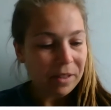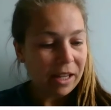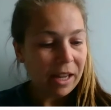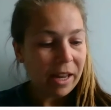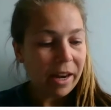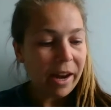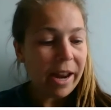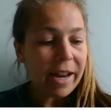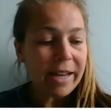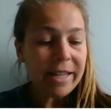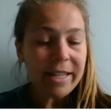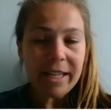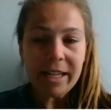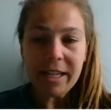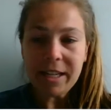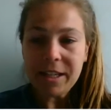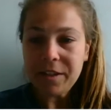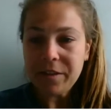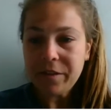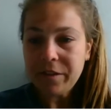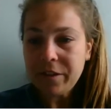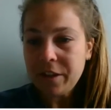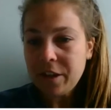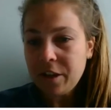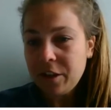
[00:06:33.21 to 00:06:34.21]
get
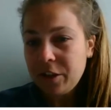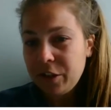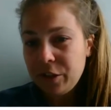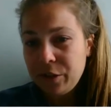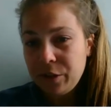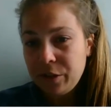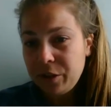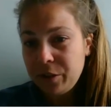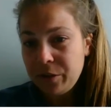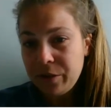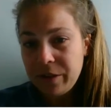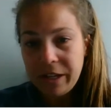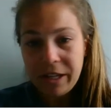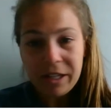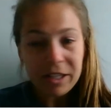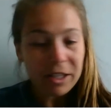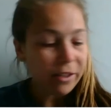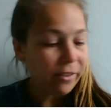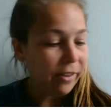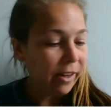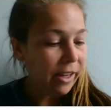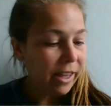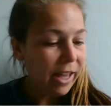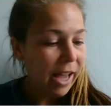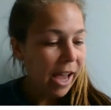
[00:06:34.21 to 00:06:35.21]
ideas to do things
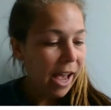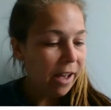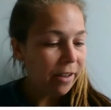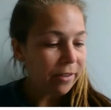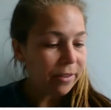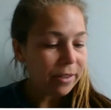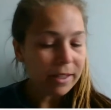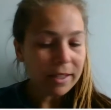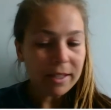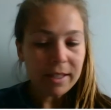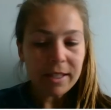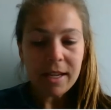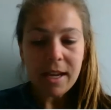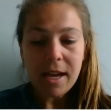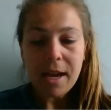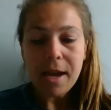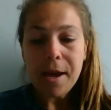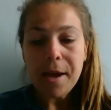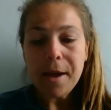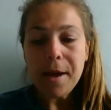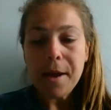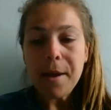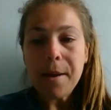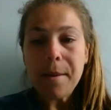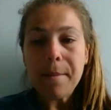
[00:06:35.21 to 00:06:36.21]
around the house,
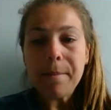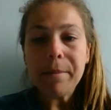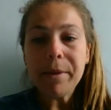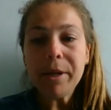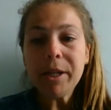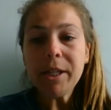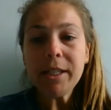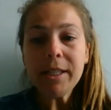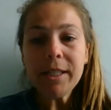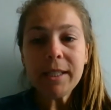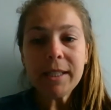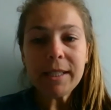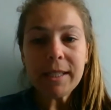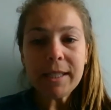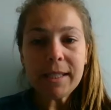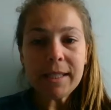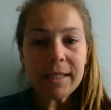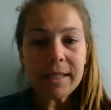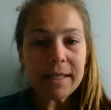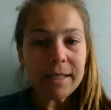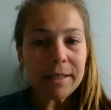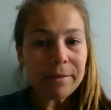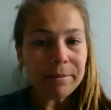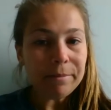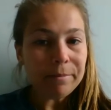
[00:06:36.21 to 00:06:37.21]

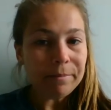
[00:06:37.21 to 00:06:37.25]
books,